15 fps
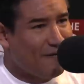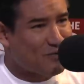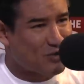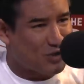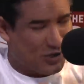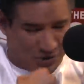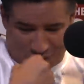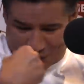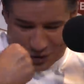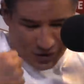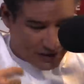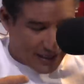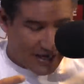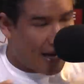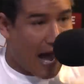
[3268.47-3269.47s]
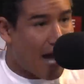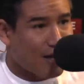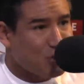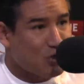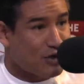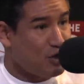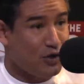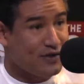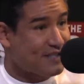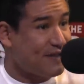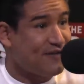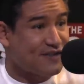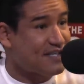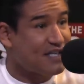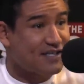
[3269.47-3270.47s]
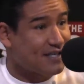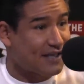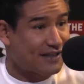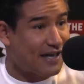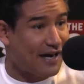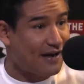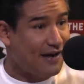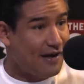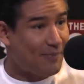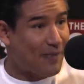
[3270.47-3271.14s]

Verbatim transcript: Just looked and how did you you didn't yeah. see physiques like that yeah.